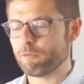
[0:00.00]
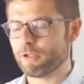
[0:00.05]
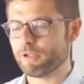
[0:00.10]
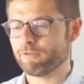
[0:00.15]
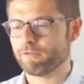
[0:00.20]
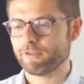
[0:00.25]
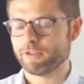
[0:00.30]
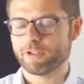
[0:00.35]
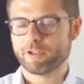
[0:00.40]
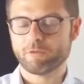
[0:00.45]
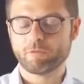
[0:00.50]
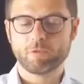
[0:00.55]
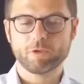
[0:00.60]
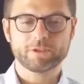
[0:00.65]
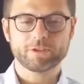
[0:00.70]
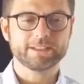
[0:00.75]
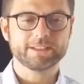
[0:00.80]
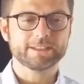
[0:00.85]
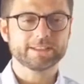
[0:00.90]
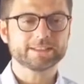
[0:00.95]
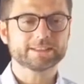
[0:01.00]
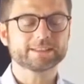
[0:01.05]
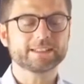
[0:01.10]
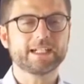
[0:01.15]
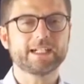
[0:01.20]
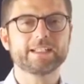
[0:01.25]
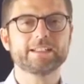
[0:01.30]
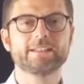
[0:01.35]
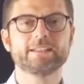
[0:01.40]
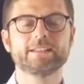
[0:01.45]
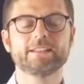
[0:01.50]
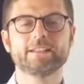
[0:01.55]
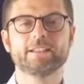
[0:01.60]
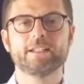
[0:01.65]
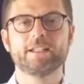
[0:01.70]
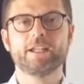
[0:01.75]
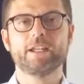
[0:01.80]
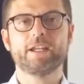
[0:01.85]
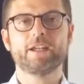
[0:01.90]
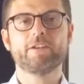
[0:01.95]
with, what is inside
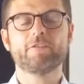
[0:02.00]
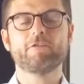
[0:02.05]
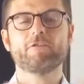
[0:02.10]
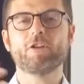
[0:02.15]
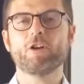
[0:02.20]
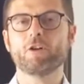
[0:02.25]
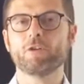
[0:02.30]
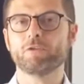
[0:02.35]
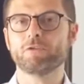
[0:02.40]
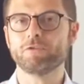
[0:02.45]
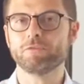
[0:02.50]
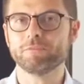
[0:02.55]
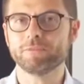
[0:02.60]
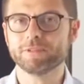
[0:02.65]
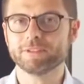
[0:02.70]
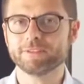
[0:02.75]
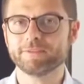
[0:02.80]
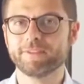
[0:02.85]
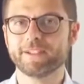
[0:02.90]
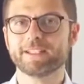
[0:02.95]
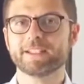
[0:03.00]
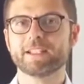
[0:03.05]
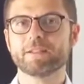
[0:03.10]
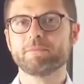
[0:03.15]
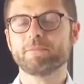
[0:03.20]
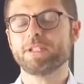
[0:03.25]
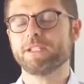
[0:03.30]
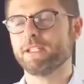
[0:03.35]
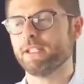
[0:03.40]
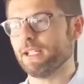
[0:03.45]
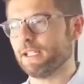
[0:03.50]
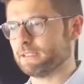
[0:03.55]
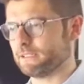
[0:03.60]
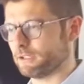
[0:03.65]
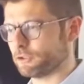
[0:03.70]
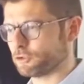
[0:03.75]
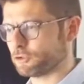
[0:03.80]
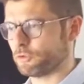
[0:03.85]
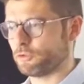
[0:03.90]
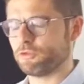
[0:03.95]
a volume. That can be, as I
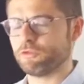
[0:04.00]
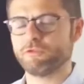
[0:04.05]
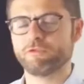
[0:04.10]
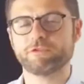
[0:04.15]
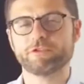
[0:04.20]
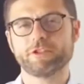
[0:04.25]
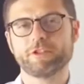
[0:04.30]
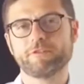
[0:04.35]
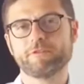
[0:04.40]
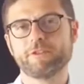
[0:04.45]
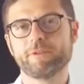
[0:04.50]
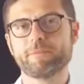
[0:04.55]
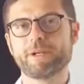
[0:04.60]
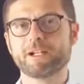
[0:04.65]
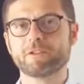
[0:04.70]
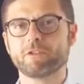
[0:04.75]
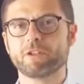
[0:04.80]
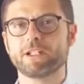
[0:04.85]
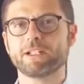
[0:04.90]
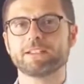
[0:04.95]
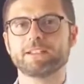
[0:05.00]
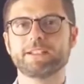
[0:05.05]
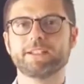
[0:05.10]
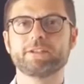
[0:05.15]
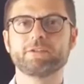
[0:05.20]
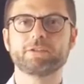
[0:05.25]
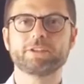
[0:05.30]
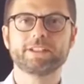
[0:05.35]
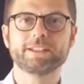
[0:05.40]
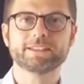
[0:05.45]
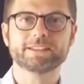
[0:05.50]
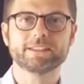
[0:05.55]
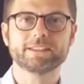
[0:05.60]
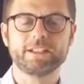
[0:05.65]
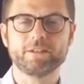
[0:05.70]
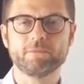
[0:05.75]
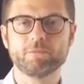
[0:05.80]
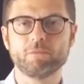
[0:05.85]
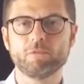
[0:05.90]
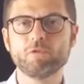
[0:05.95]
show you from the macro categories,
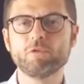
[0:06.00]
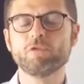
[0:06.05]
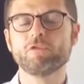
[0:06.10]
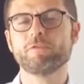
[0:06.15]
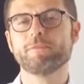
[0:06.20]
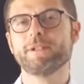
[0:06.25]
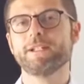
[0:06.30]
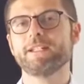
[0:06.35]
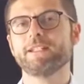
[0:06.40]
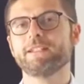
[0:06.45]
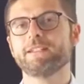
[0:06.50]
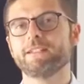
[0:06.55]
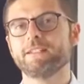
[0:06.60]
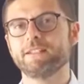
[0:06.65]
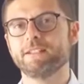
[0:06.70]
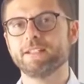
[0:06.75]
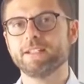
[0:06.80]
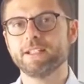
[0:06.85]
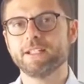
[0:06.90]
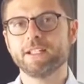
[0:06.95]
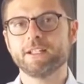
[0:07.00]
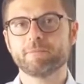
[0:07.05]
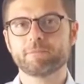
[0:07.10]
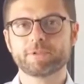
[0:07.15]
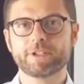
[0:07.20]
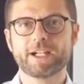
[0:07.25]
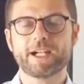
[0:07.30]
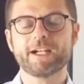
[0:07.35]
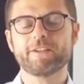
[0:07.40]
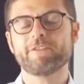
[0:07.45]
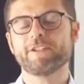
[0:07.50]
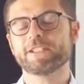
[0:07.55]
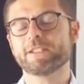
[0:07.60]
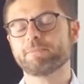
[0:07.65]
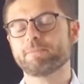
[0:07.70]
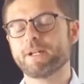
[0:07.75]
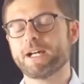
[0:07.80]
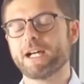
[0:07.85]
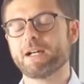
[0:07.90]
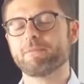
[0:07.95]
in movement, private,
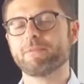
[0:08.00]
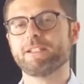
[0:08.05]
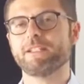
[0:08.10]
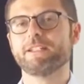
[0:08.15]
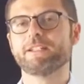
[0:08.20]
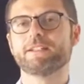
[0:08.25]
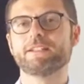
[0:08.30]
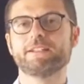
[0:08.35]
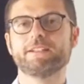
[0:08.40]
public.